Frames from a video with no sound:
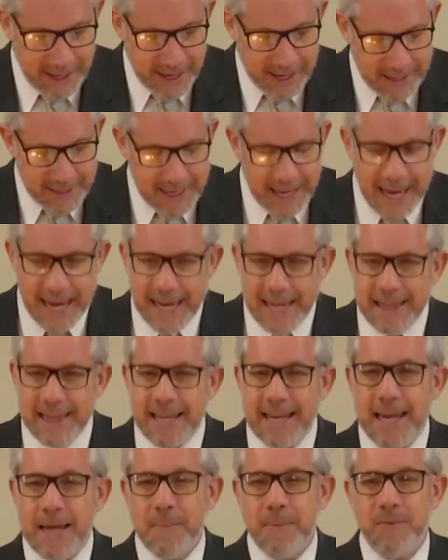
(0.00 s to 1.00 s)
Take the
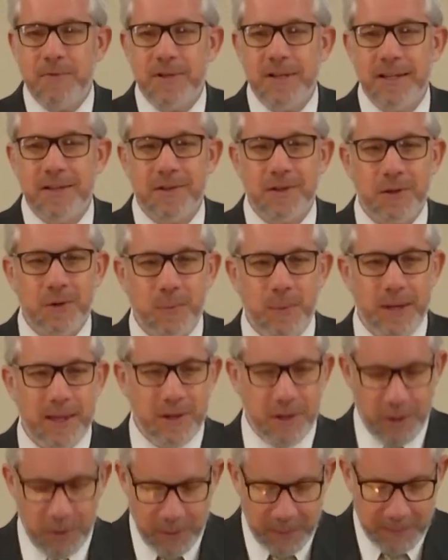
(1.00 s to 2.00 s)
name of Jesus with
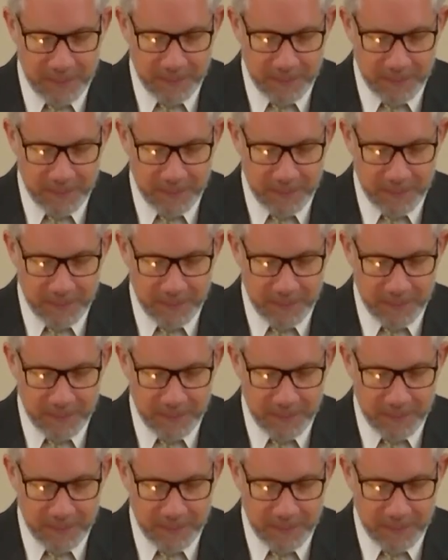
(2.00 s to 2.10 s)
you.